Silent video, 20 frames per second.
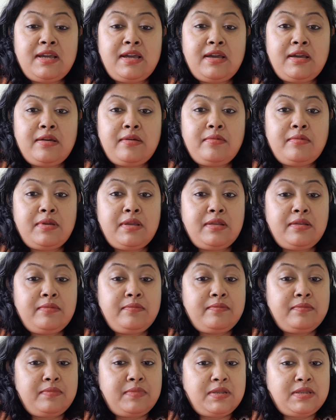
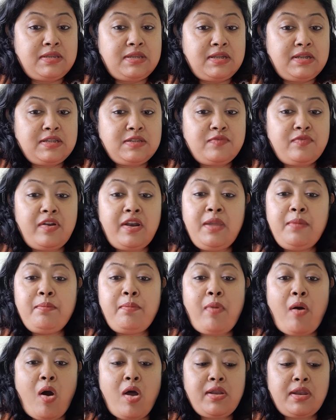Means it is very
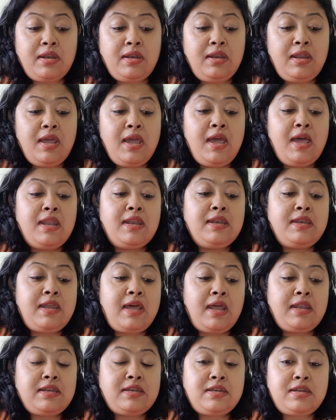important
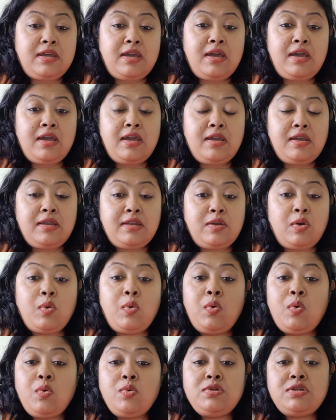that
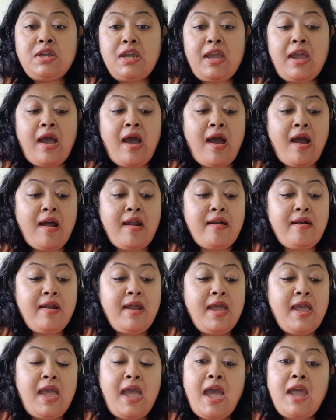who they are
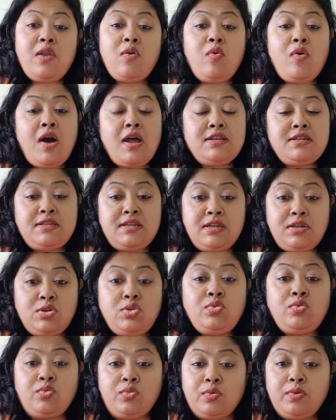and what they
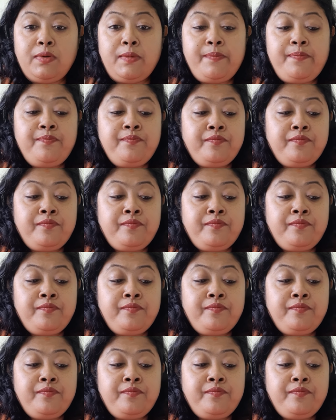do.